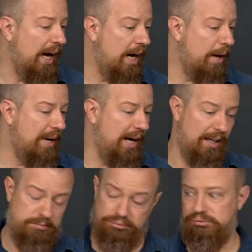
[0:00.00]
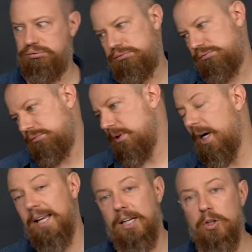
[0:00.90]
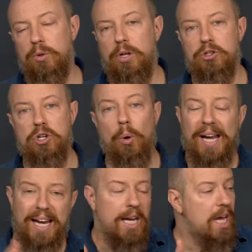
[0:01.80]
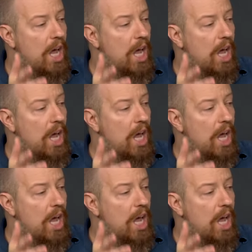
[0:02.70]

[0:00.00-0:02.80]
Um, I, I gotta go do another show. Hey.